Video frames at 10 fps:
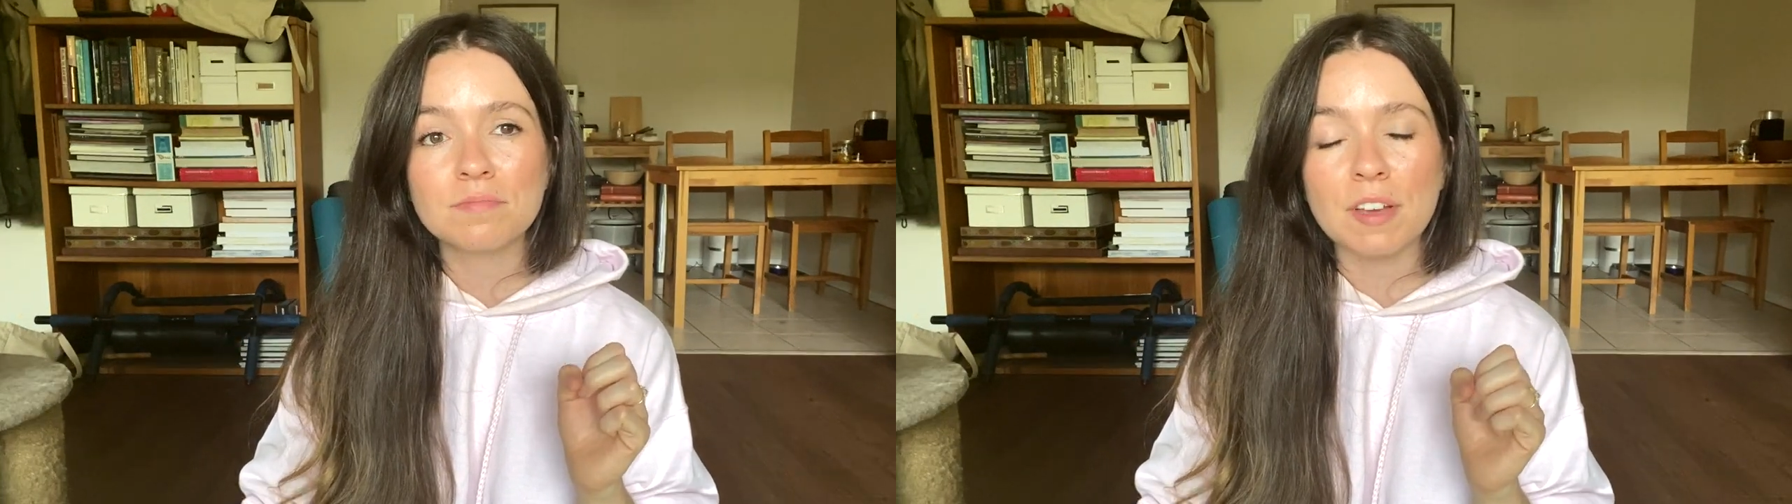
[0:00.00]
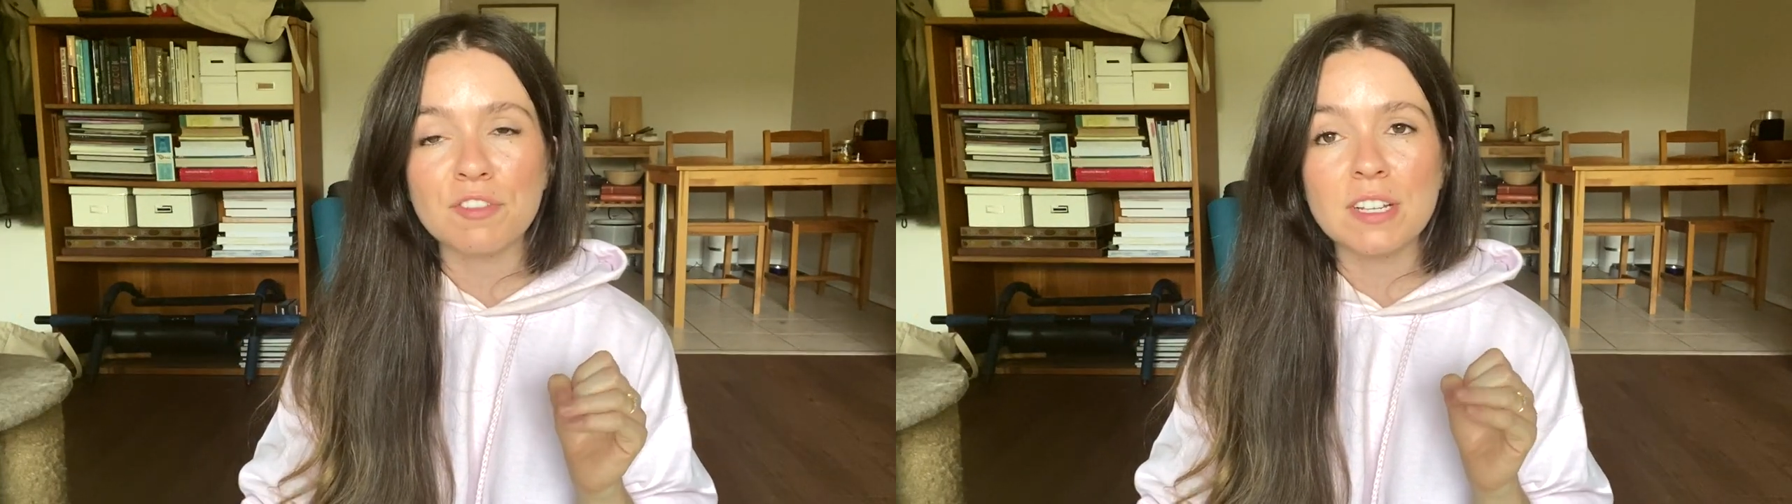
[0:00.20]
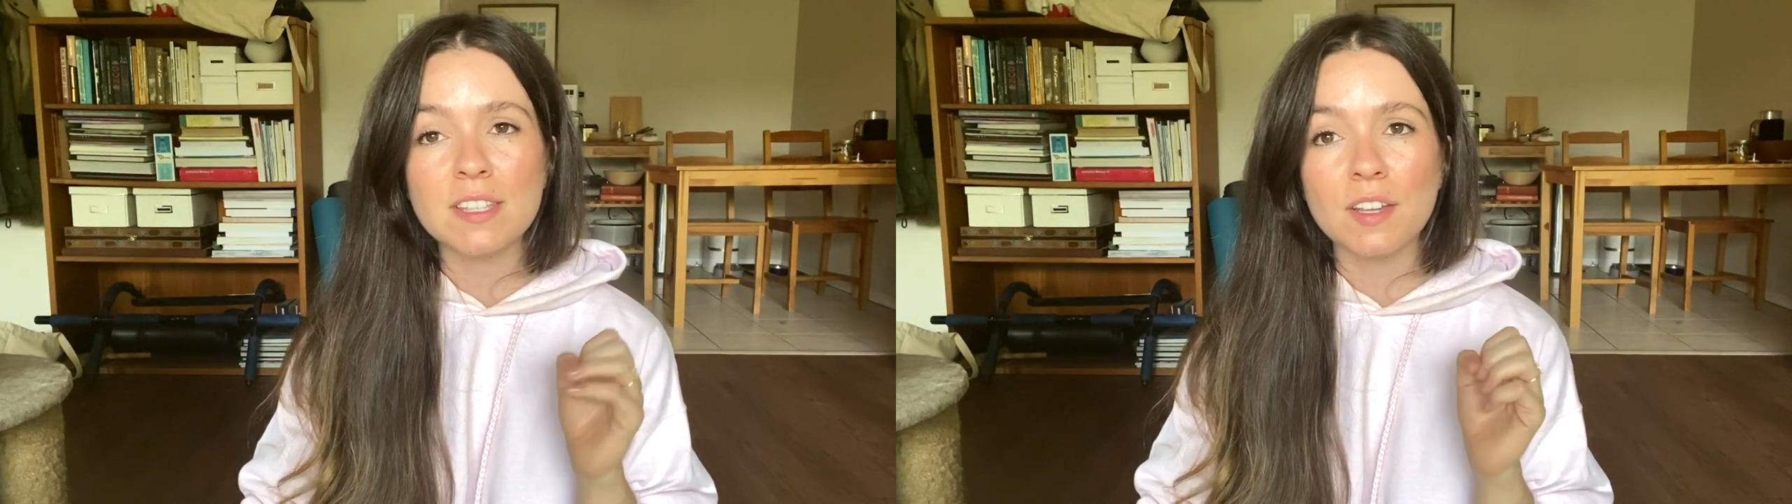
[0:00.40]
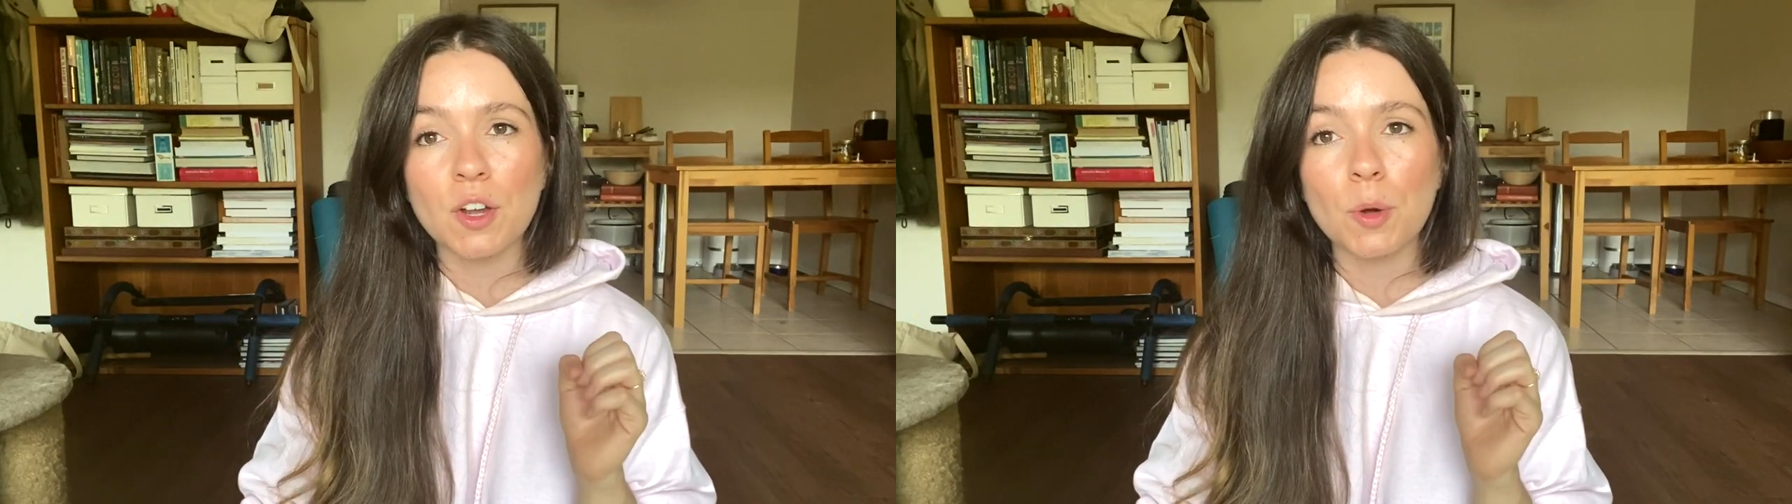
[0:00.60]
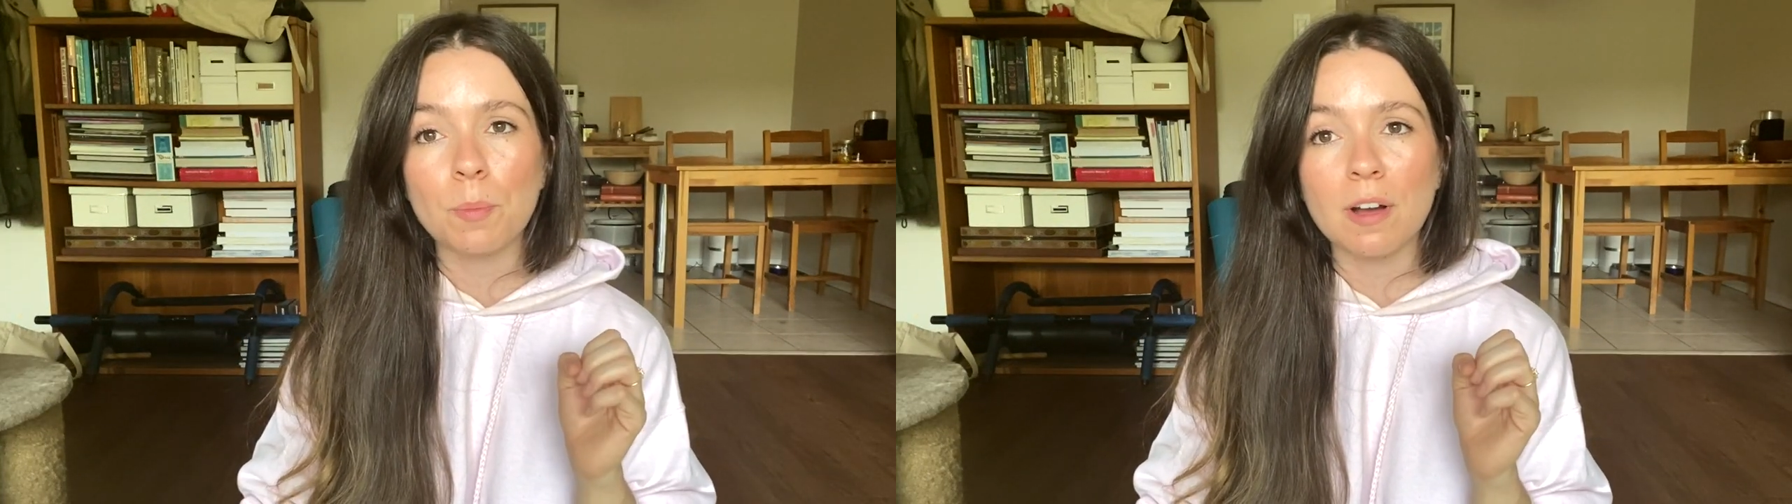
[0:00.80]
My friend said
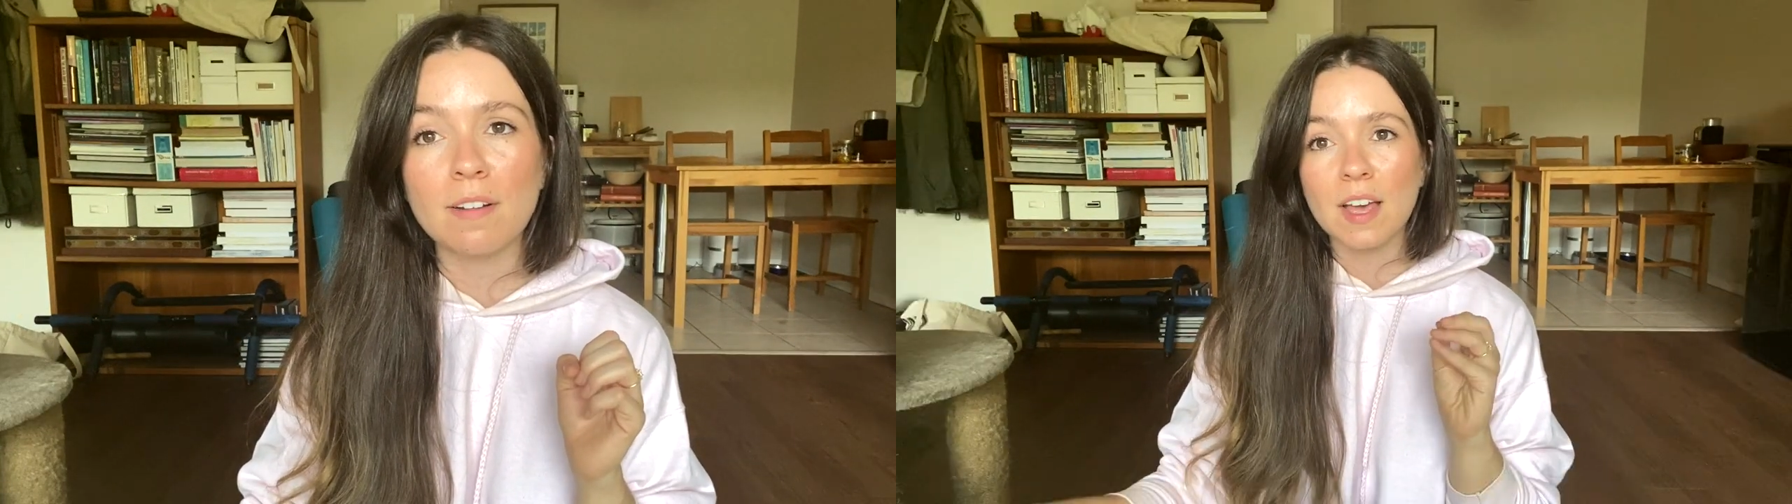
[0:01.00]
Oprah.